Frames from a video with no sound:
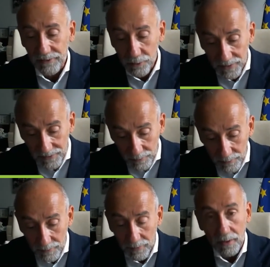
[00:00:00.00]
with
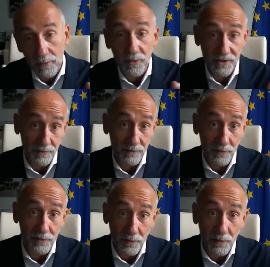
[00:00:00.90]
tourism, which is,
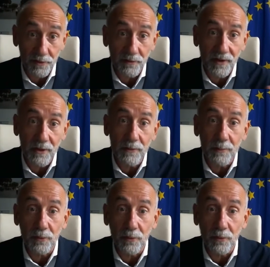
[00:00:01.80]
of course, also
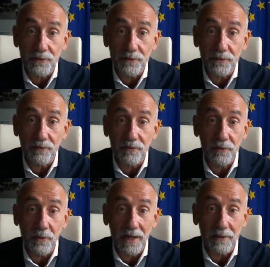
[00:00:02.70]
very important
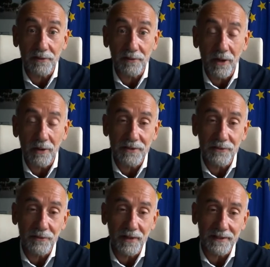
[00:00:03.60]
for your island. So how
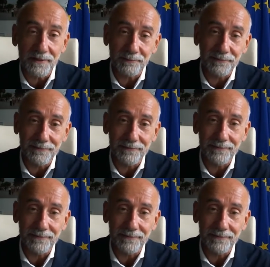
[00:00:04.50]
did you do that?